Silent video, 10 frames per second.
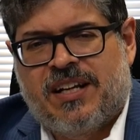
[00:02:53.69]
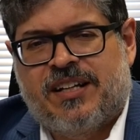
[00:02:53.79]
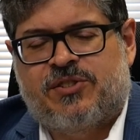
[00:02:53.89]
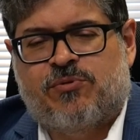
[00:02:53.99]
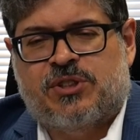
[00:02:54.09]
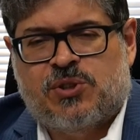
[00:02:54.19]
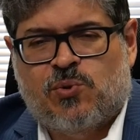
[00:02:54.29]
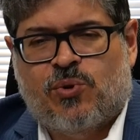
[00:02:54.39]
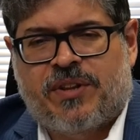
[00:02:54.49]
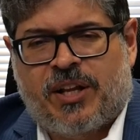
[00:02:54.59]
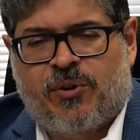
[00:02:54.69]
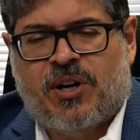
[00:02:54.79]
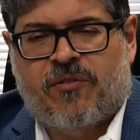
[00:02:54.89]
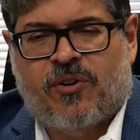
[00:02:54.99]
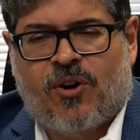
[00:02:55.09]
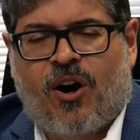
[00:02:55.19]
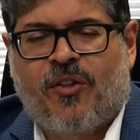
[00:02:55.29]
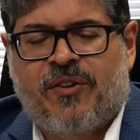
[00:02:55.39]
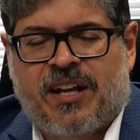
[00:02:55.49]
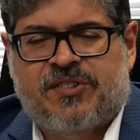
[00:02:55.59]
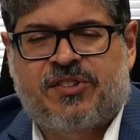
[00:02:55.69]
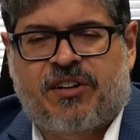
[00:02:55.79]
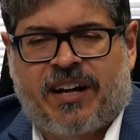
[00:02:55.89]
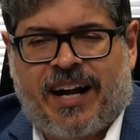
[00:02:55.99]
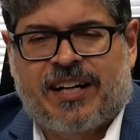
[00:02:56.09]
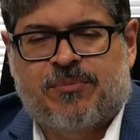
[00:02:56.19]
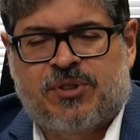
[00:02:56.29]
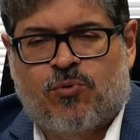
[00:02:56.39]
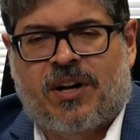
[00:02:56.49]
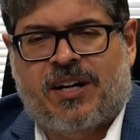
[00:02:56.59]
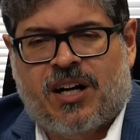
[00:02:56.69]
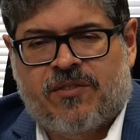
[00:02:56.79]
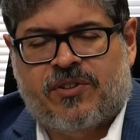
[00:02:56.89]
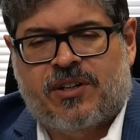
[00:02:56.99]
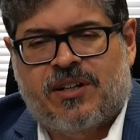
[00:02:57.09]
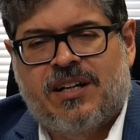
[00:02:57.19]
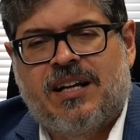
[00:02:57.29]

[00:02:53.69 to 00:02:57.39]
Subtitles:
is to ensure that you cover all the necessary items you want to cover